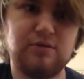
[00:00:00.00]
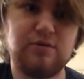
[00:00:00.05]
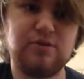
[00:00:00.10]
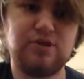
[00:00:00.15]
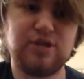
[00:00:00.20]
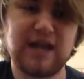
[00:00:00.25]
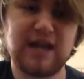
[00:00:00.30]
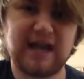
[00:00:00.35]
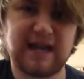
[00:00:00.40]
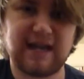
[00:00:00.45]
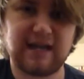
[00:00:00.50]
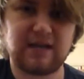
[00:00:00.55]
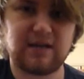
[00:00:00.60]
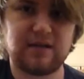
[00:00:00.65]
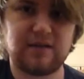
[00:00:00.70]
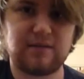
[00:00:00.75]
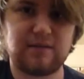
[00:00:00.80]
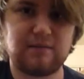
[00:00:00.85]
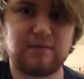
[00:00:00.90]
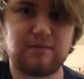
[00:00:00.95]
Jack,
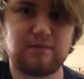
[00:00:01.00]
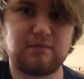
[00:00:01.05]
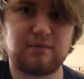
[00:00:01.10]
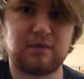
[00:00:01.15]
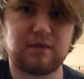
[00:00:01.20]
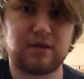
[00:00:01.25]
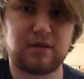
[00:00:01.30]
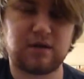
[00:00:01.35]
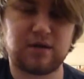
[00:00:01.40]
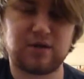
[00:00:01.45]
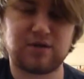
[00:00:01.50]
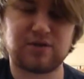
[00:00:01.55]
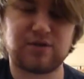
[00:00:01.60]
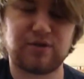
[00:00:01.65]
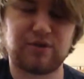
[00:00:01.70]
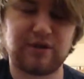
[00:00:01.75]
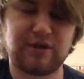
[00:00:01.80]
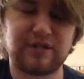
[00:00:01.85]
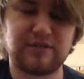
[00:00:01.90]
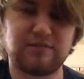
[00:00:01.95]
also
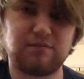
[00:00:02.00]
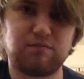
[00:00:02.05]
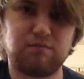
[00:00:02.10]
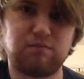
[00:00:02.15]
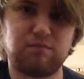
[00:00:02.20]
known as